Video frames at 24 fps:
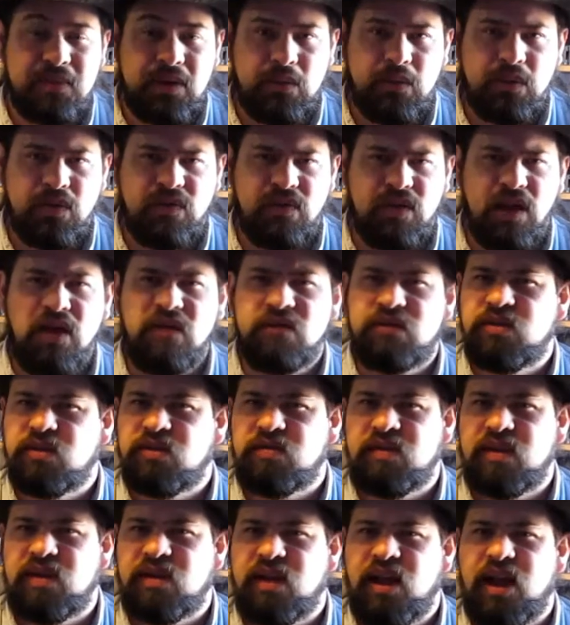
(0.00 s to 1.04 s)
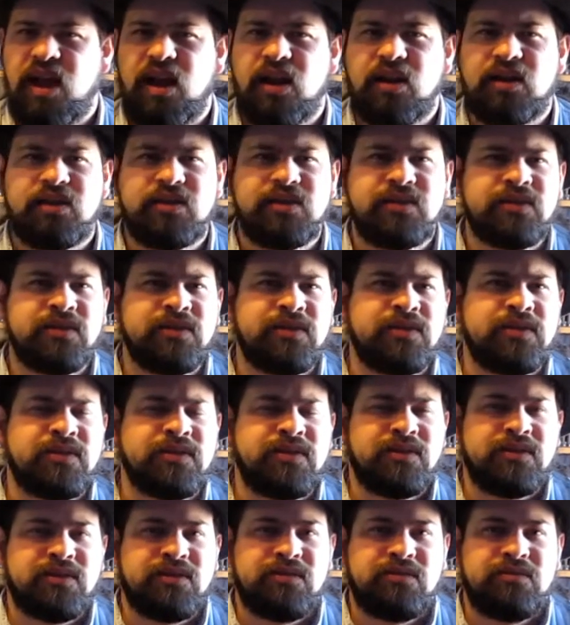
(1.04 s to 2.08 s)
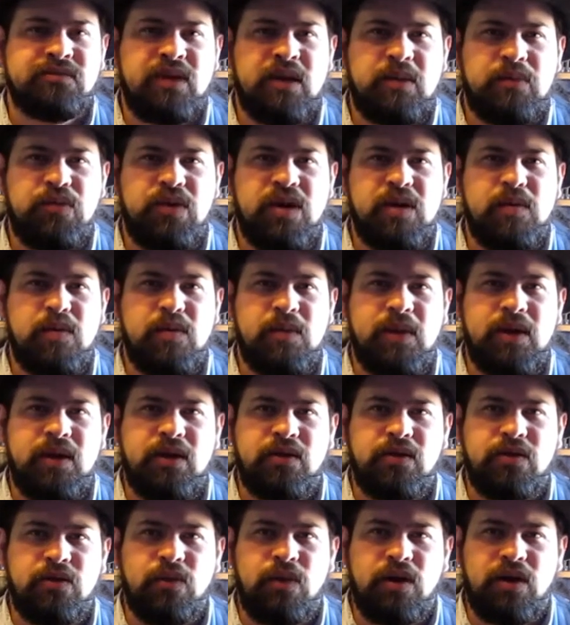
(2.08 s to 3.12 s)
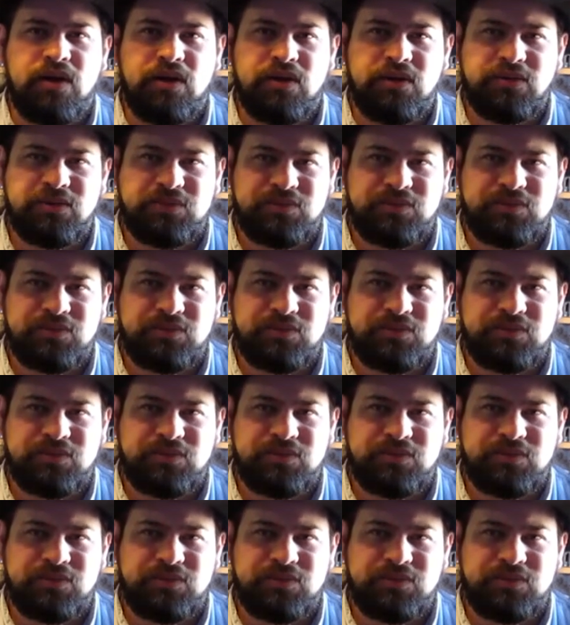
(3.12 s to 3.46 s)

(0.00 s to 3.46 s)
have loved to have done that. Been a pretty mermaid underwater.